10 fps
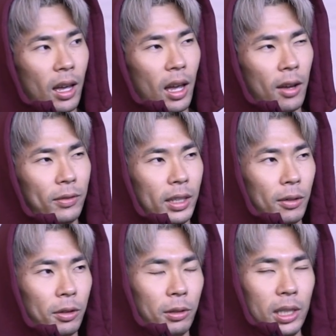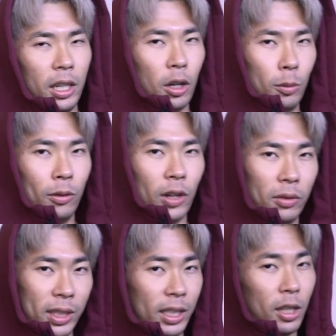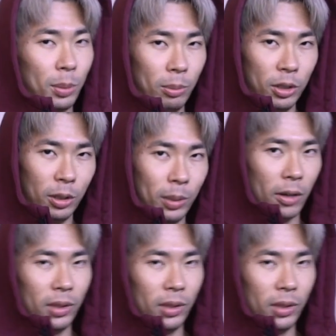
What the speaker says: I've never really heard before. I've seen other people do it, but I've